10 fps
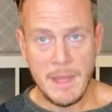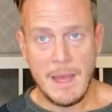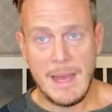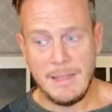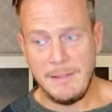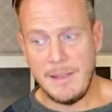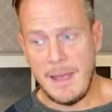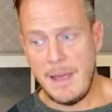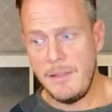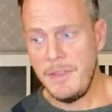And
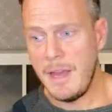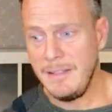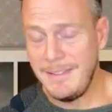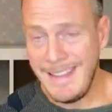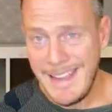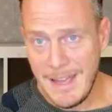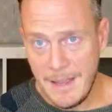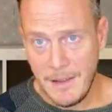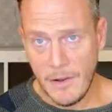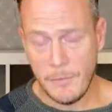the
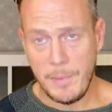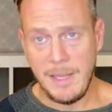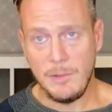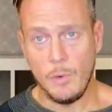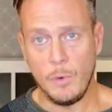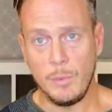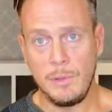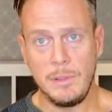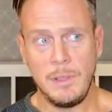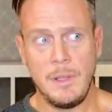idea of being
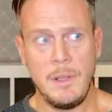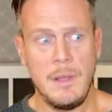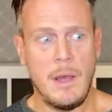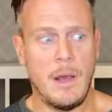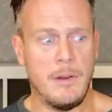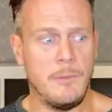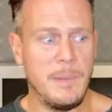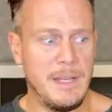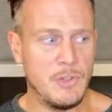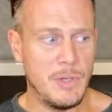normal and of
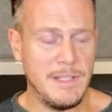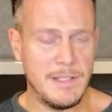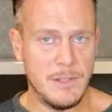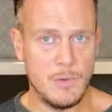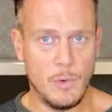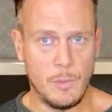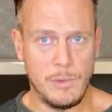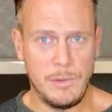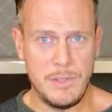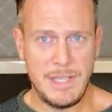being treated as
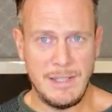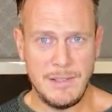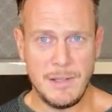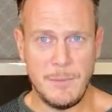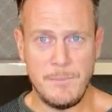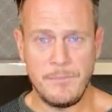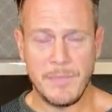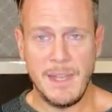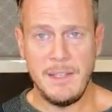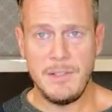normal sends them
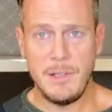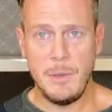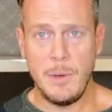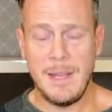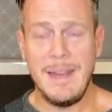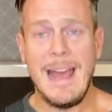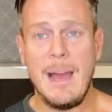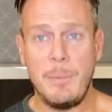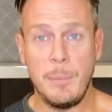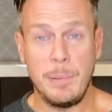into an
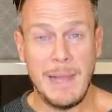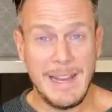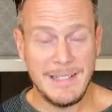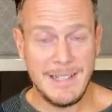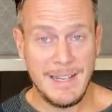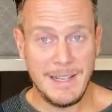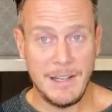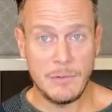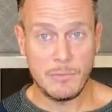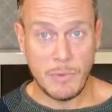apoplectic
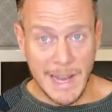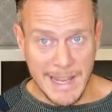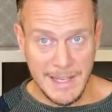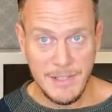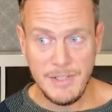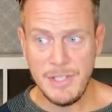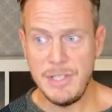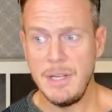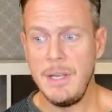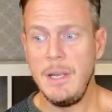rage